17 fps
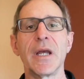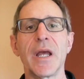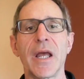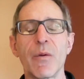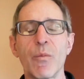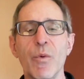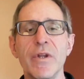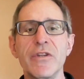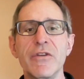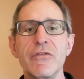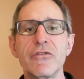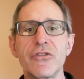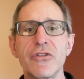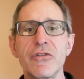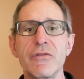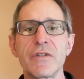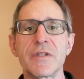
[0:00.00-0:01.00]
And when you
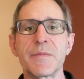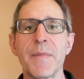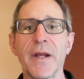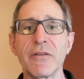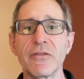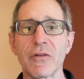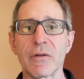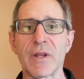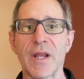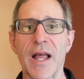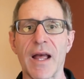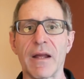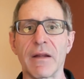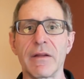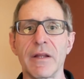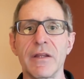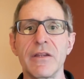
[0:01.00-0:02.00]
choose
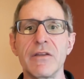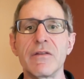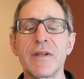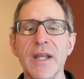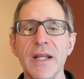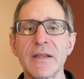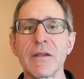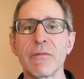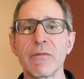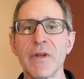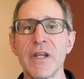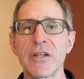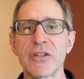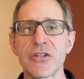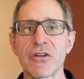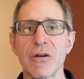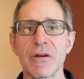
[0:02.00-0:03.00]
SpectroCloud, you get the
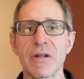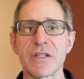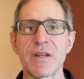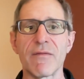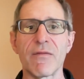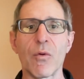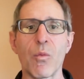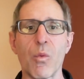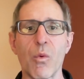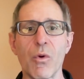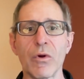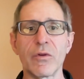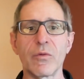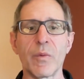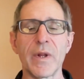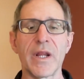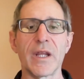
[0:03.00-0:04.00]
reassurance of
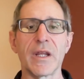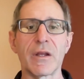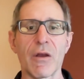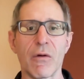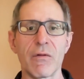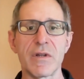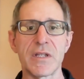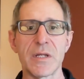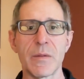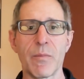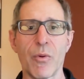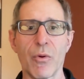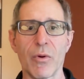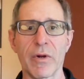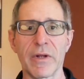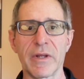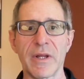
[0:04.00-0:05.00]
award-winning Kona
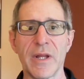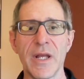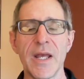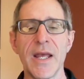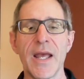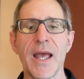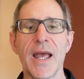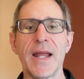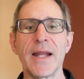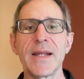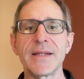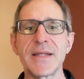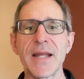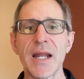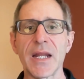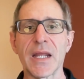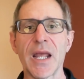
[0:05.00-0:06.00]
support and a
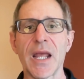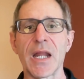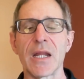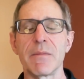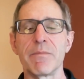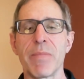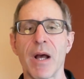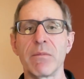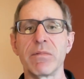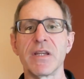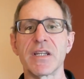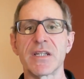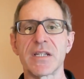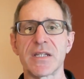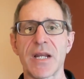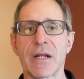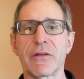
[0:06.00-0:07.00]
dedicated public
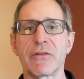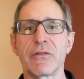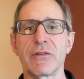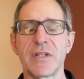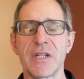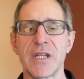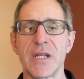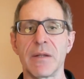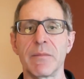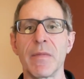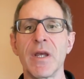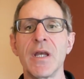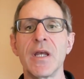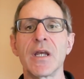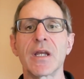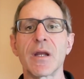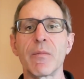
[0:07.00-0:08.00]
sector team
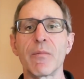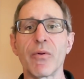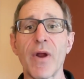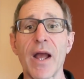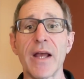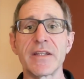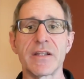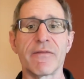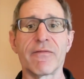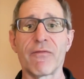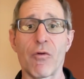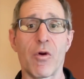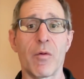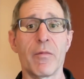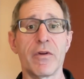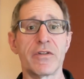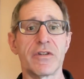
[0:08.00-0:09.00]
comprised of
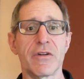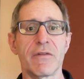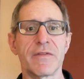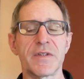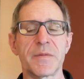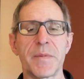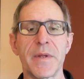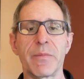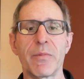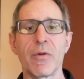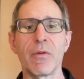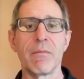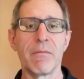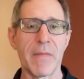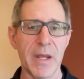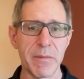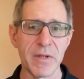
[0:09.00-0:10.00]
former service people,
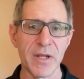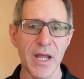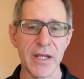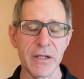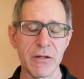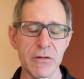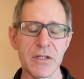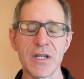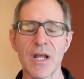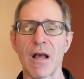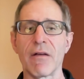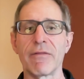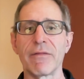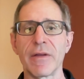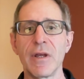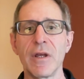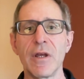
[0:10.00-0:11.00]
maybe like
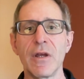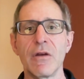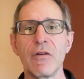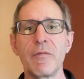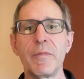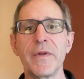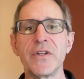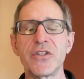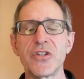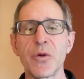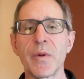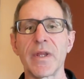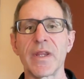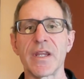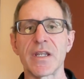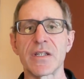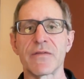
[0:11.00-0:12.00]
yourself, who've been
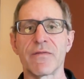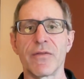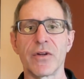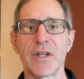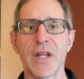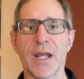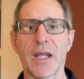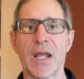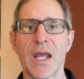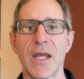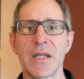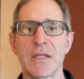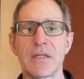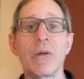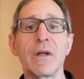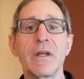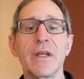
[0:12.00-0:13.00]
doing this for
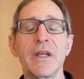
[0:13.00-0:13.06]
decades.